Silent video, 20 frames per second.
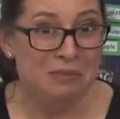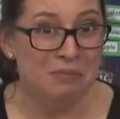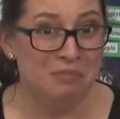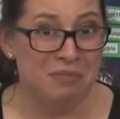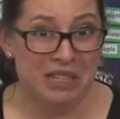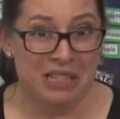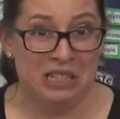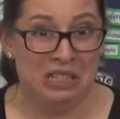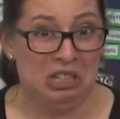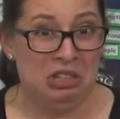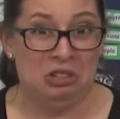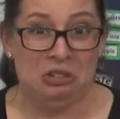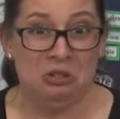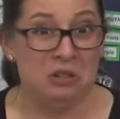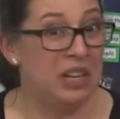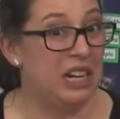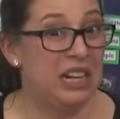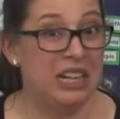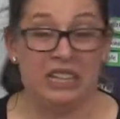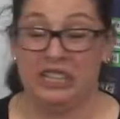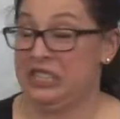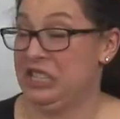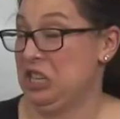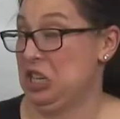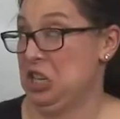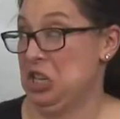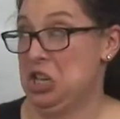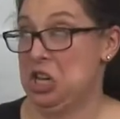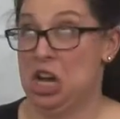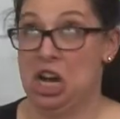Me too, it is
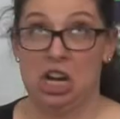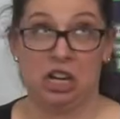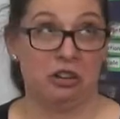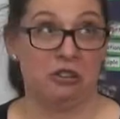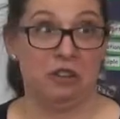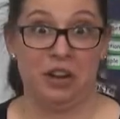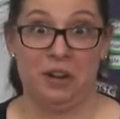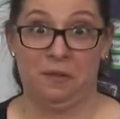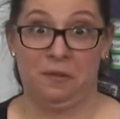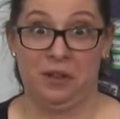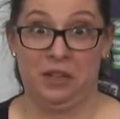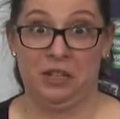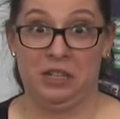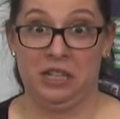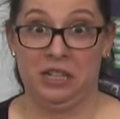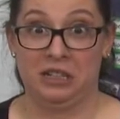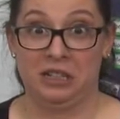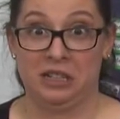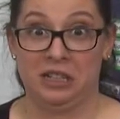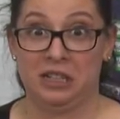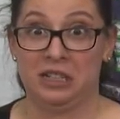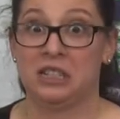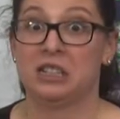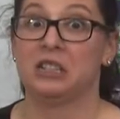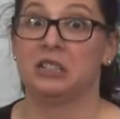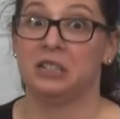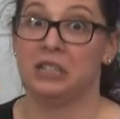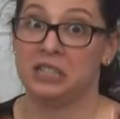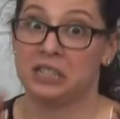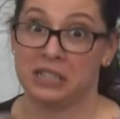not a great feeling.
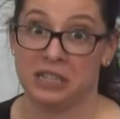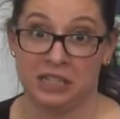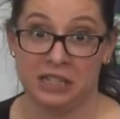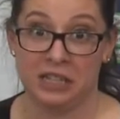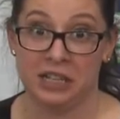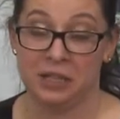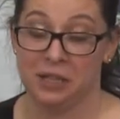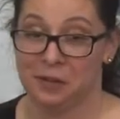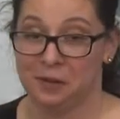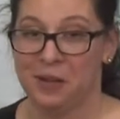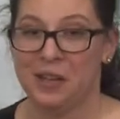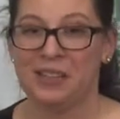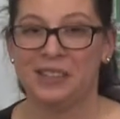So let's continue.